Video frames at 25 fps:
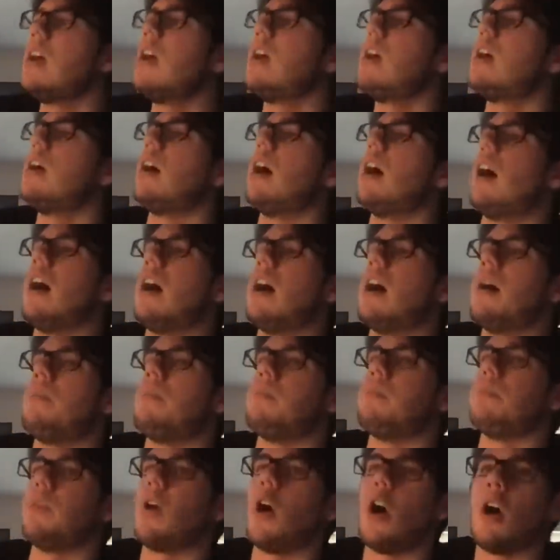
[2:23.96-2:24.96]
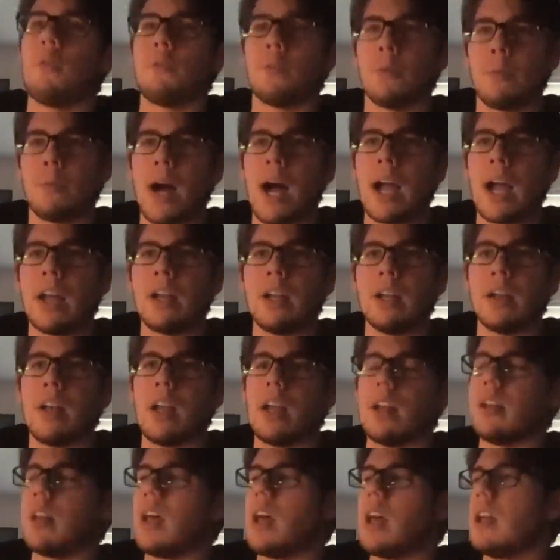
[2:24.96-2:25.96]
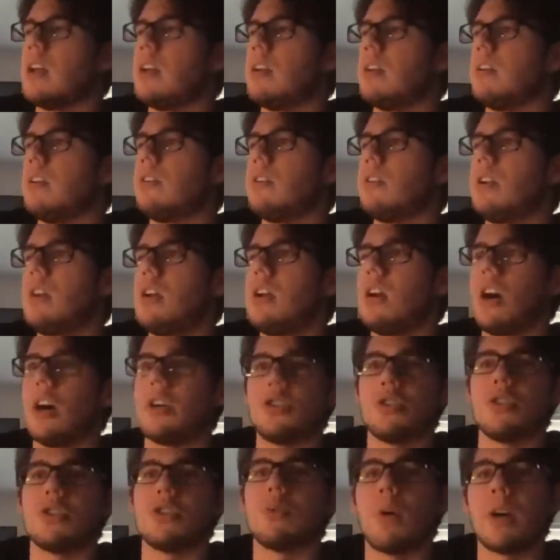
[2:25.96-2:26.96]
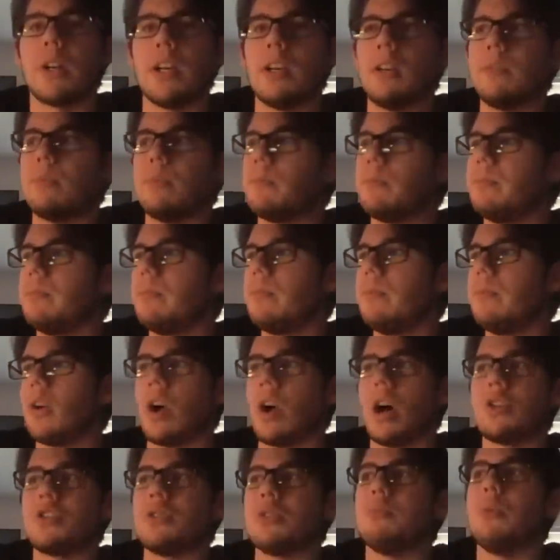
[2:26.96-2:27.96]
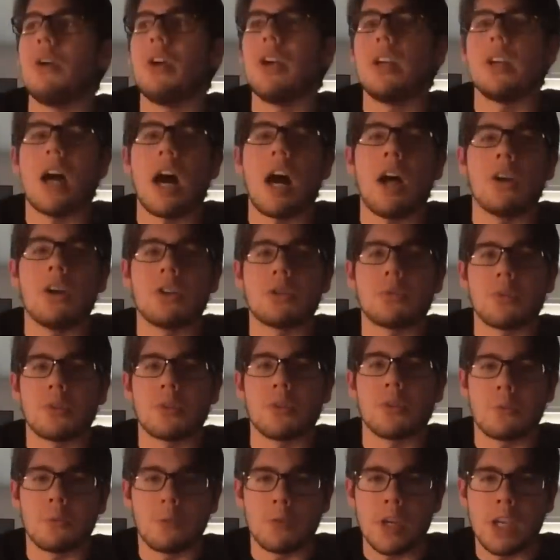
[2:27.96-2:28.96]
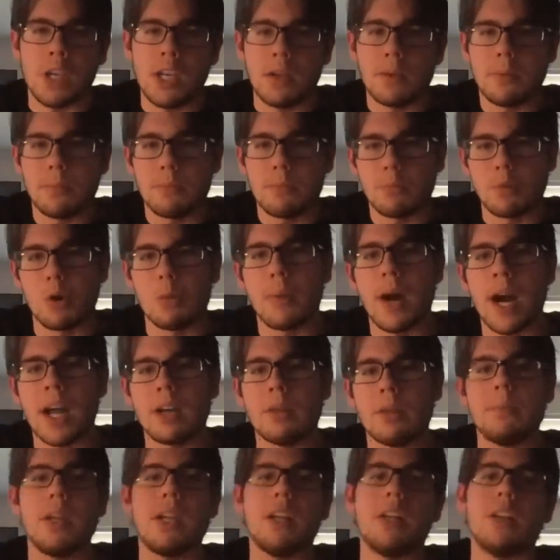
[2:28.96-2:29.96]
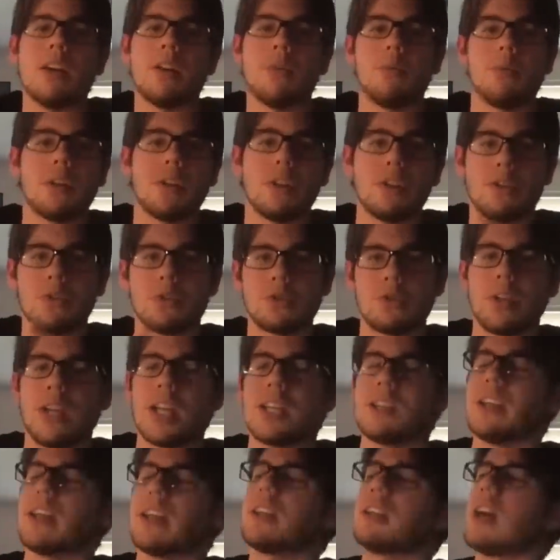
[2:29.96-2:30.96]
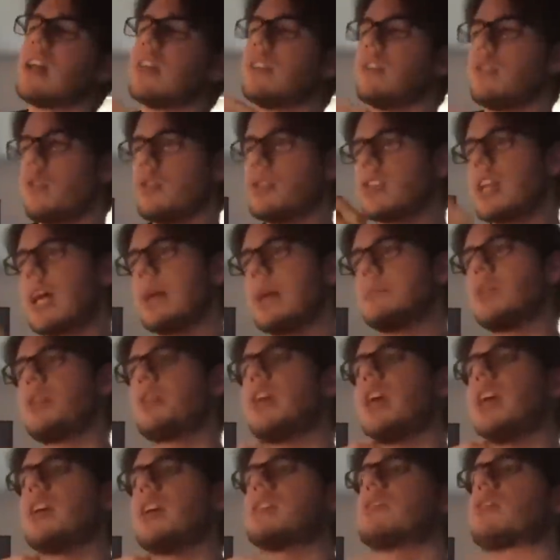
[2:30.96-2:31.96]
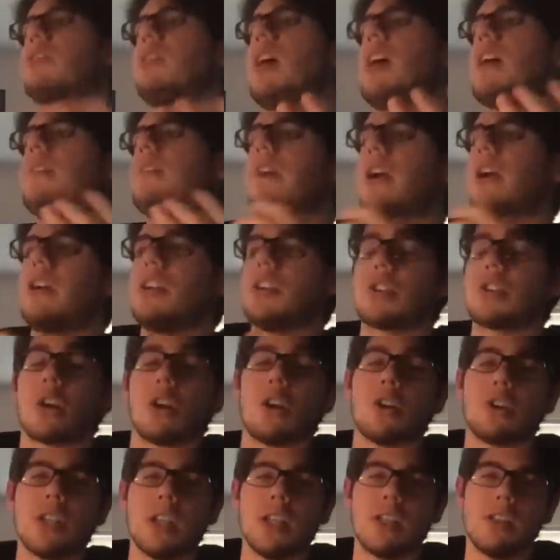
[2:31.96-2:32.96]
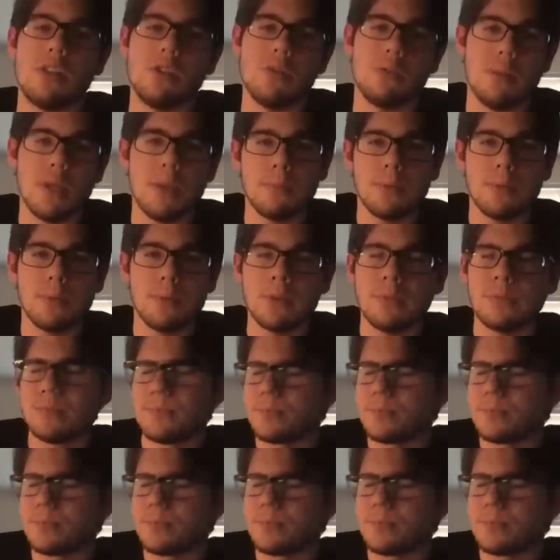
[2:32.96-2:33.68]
all for Biden, and then 120 or $100 million worth of free pro-Biden media within those 3 days. Like that, those types of things are like very discouraging to people